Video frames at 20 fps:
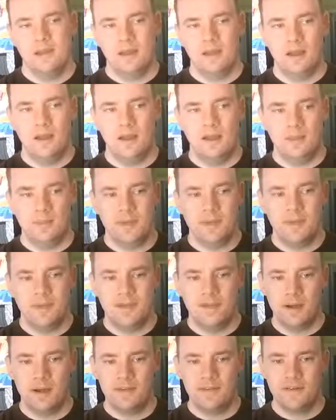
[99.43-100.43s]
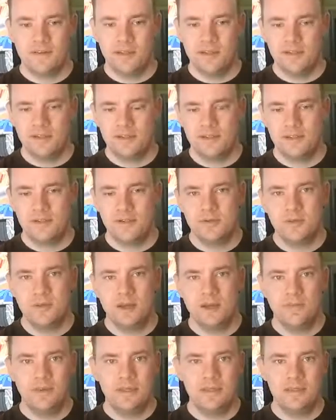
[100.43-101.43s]
I did a modification to
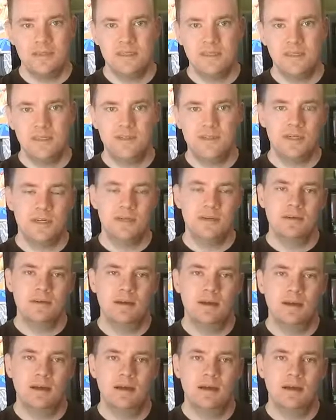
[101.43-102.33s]
my PC Engine,